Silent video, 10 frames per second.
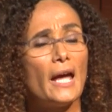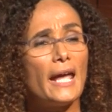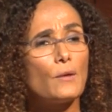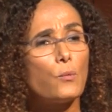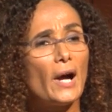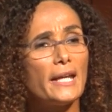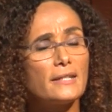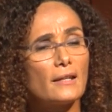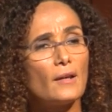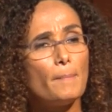a
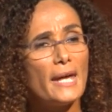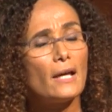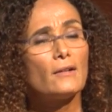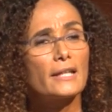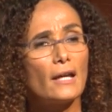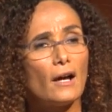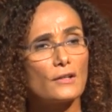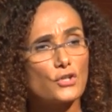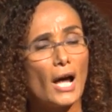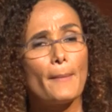white male
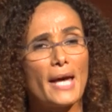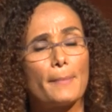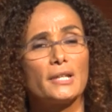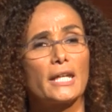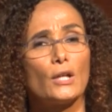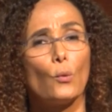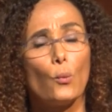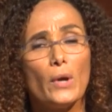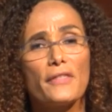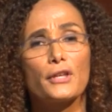job applicant
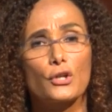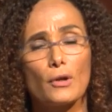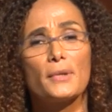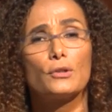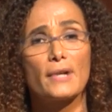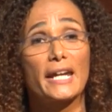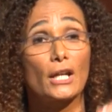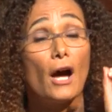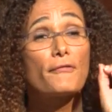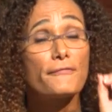with a criminal
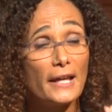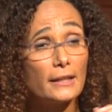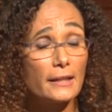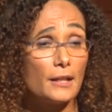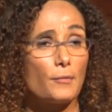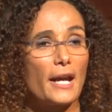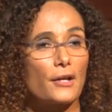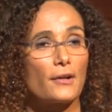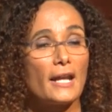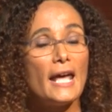record, a felony
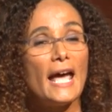record,